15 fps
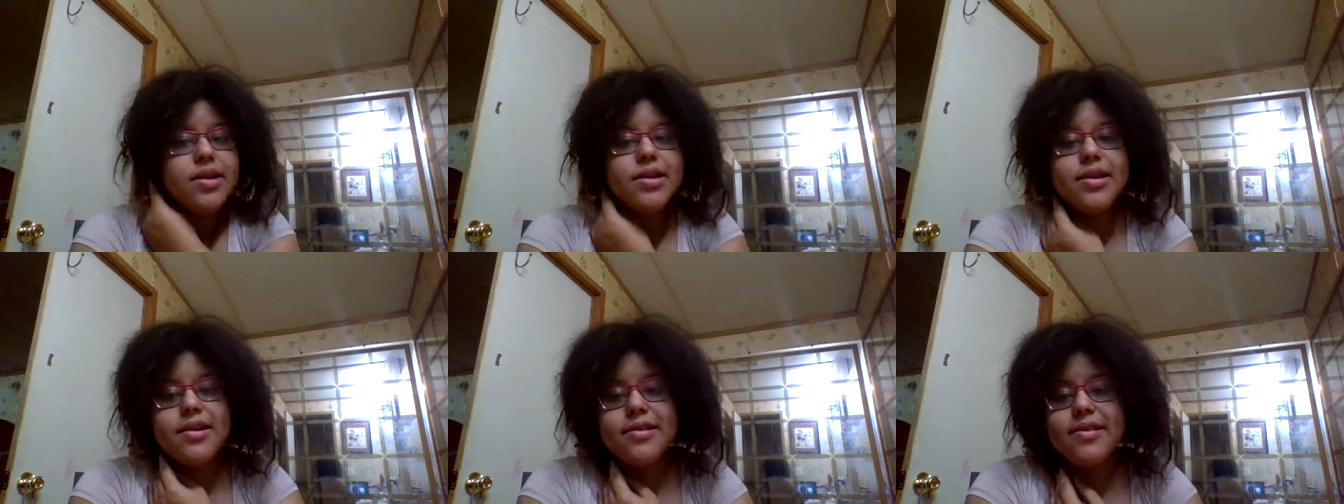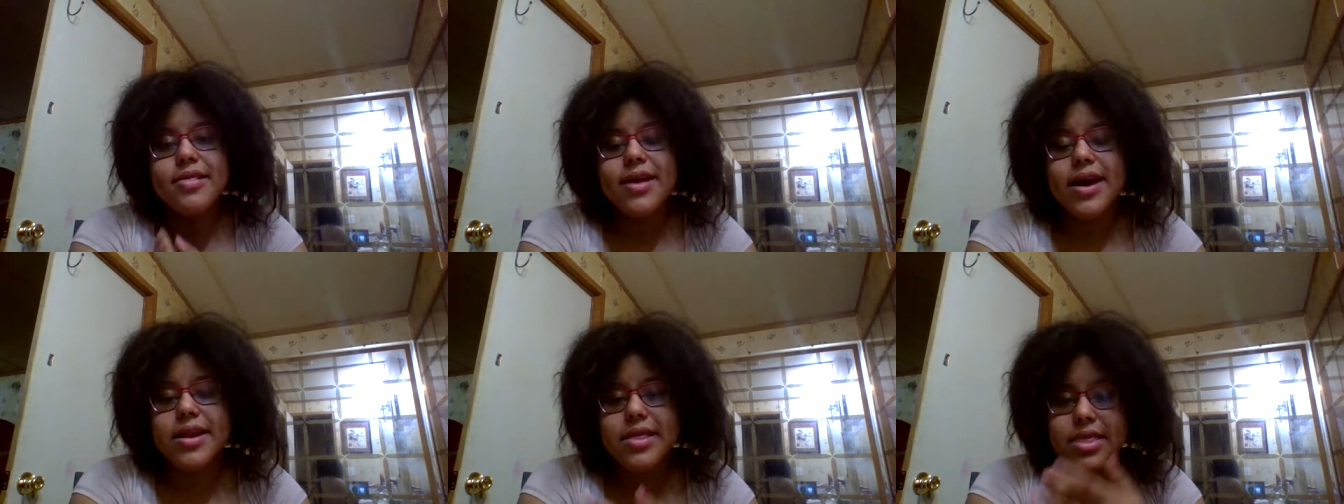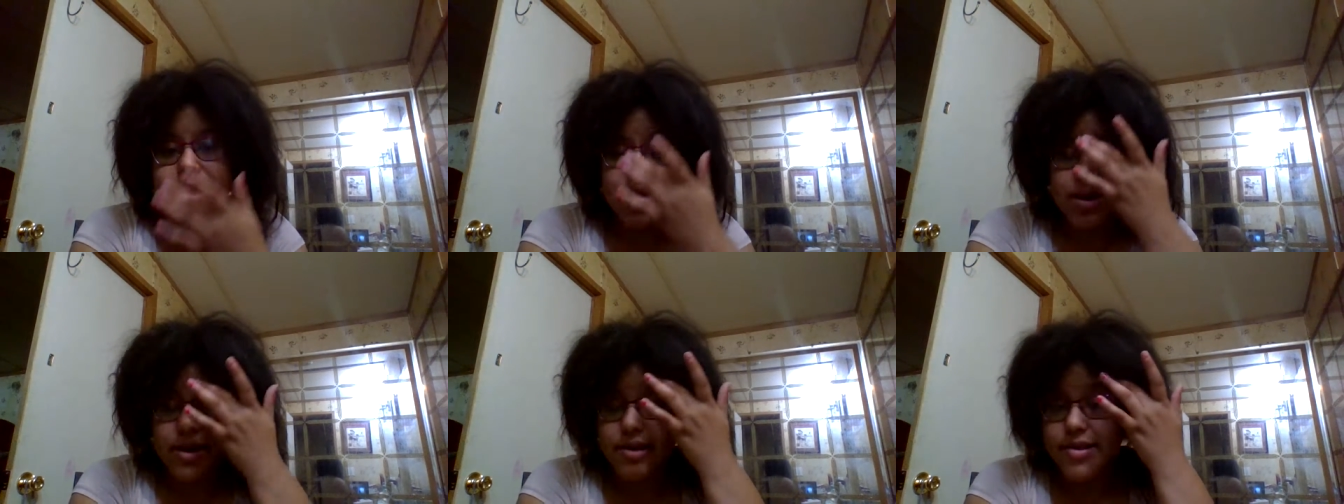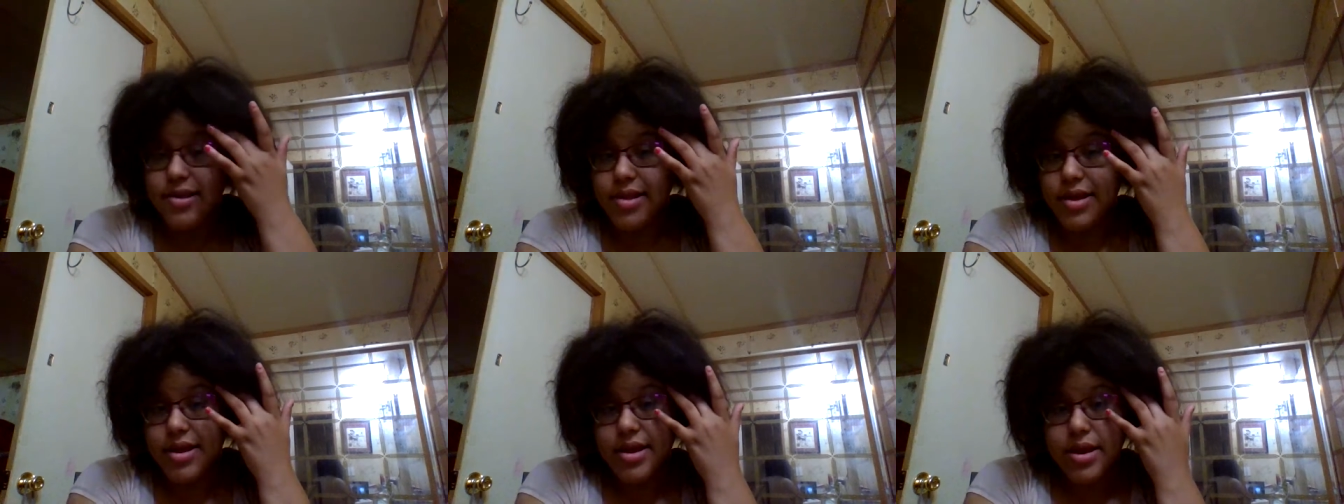there's a lot of things
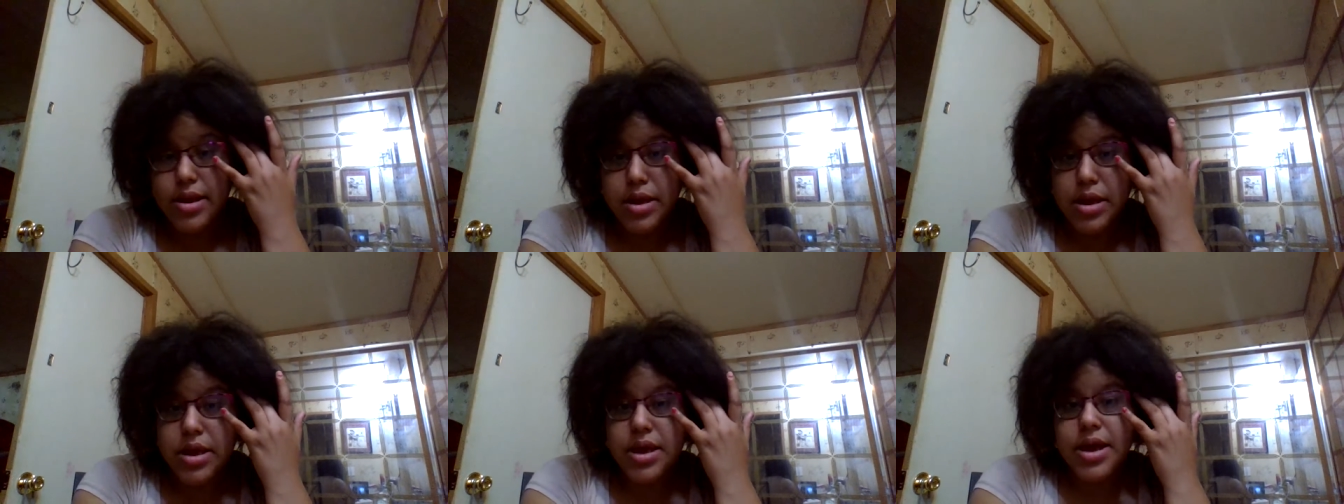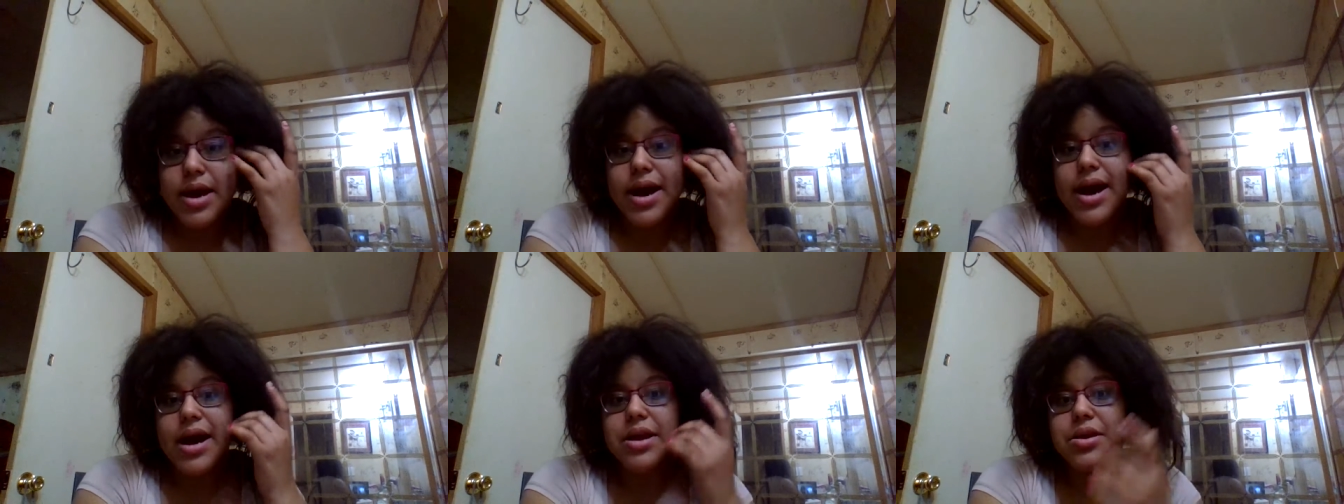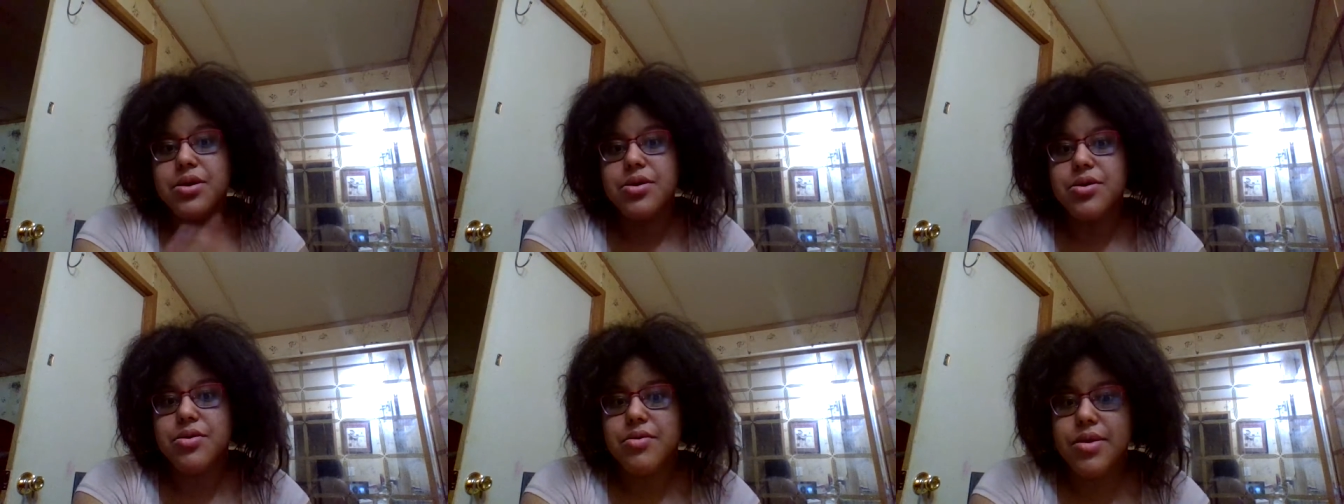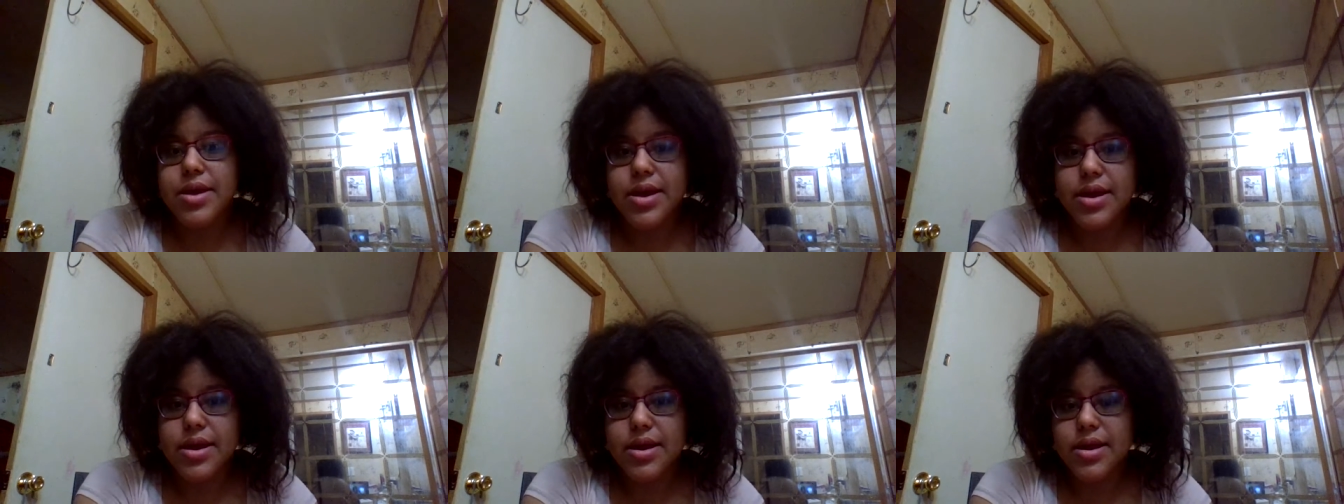that I know
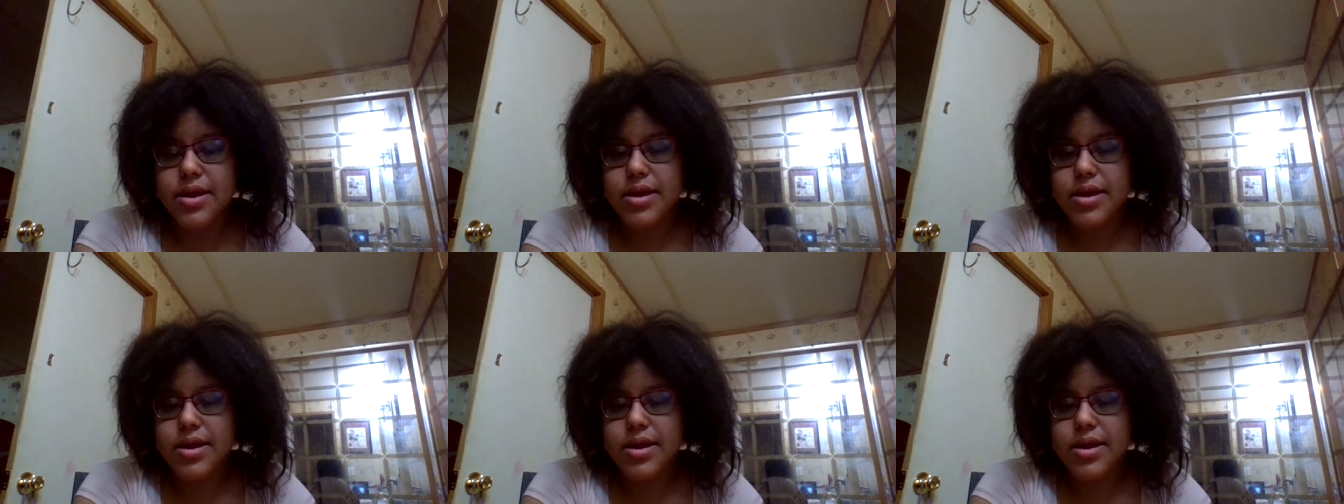that